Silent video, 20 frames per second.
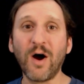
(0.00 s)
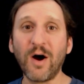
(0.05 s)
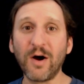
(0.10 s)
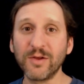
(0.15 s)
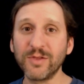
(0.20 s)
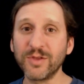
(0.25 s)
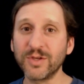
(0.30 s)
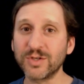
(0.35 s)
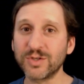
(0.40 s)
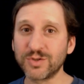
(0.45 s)

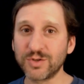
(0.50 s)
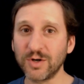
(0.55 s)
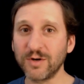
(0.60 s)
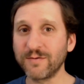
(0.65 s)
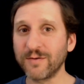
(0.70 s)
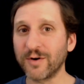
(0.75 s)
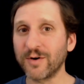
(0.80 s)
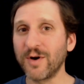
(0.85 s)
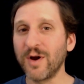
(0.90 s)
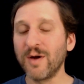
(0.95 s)
on the
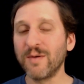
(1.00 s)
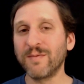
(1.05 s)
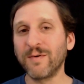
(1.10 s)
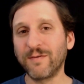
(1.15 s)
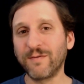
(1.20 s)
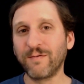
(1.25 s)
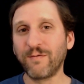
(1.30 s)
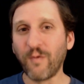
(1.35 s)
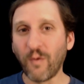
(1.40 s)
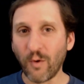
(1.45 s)
server
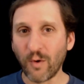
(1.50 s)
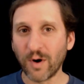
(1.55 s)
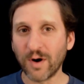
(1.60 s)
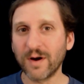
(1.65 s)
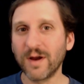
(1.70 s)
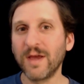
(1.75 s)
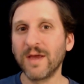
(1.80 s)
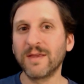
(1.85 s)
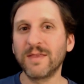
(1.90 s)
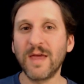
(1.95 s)
before
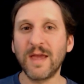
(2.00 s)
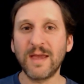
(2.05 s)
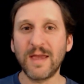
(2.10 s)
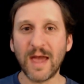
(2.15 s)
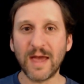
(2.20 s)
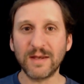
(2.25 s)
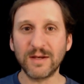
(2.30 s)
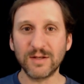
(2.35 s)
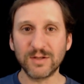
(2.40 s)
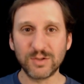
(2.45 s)
they
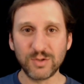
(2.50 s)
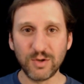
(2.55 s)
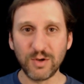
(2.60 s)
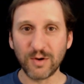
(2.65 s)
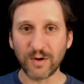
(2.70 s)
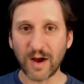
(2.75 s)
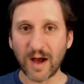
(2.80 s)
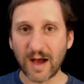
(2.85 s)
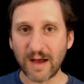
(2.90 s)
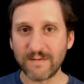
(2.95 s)
get to
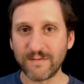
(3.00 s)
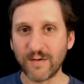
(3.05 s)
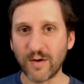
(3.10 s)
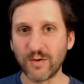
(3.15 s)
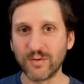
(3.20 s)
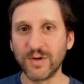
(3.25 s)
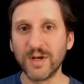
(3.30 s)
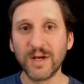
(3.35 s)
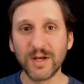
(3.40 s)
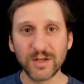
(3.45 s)
your
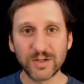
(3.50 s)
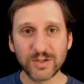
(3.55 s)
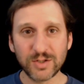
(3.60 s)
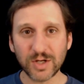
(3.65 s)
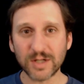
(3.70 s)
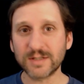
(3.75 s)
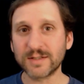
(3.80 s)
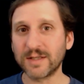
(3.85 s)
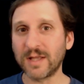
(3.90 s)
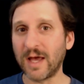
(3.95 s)
iPhone
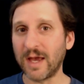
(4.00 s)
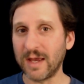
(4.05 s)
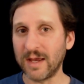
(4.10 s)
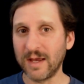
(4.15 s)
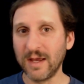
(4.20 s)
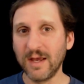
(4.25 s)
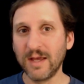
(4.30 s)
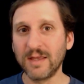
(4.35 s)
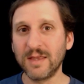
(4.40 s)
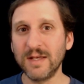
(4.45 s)
just
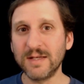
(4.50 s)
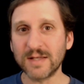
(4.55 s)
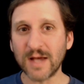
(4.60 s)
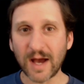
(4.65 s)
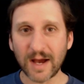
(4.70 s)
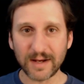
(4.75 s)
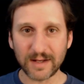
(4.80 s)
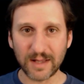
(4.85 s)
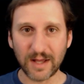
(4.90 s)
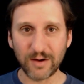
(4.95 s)
like these
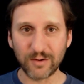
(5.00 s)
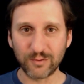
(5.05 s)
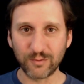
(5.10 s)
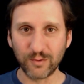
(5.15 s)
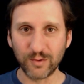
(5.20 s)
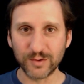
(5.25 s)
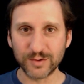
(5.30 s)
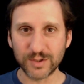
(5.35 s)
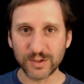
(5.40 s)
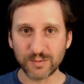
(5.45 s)
iCloud
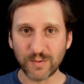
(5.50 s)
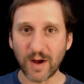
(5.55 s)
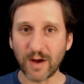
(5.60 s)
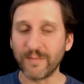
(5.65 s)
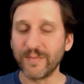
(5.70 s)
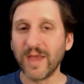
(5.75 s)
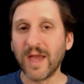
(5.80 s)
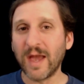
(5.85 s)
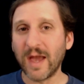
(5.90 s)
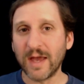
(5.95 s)
rules as
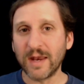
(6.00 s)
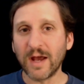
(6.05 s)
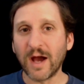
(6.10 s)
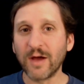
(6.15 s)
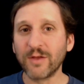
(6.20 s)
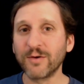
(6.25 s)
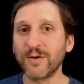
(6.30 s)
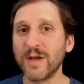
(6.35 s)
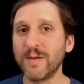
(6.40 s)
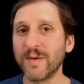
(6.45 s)
well. And
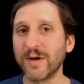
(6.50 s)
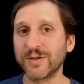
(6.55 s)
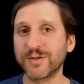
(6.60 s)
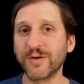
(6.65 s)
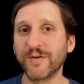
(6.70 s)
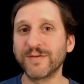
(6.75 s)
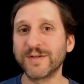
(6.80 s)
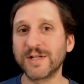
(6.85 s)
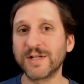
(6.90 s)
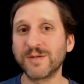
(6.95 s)
other email
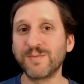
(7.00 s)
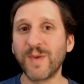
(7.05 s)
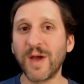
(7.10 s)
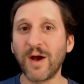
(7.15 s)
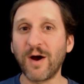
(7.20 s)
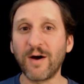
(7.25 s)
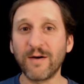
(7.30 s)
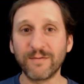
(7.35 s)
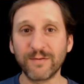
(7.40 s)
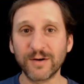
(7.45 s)
services may
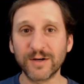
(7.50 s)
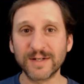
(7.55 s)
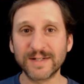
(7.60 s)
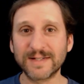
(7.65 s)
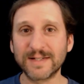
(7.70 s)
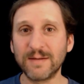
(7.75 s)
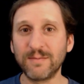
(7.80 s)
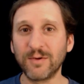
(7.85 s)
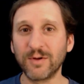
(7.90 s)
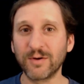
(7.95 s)
offer
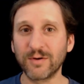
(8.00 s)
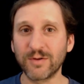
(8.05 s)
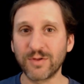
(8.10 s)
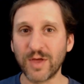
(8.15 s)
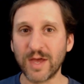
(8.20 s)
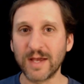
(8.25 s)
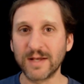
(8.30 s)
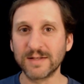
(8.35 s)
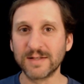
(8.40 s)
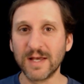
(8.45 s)
similar
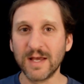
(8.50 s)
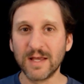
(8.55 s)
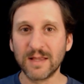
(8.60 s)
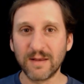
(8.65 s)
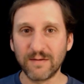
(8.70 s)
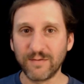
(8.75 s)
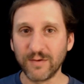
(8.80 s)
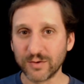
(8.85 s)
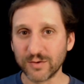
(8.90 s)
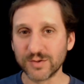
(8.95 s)
things
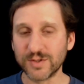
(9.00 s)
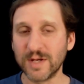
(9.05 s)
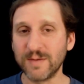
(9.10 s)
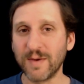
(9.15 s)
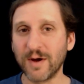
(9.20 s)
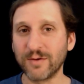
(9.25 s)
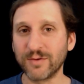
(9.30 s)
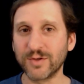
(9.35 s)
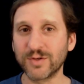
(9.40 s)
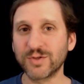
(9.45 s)
that filters
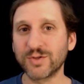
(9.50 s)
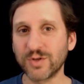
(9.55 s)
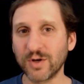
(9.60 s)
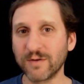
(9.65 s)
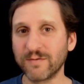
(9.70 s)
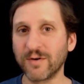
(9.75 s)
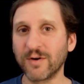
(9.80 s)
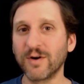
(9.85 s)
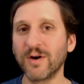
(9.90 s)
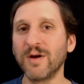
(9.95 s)
email on the
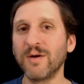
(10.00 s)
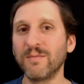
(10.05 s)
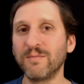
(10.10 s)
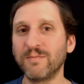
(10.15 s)
server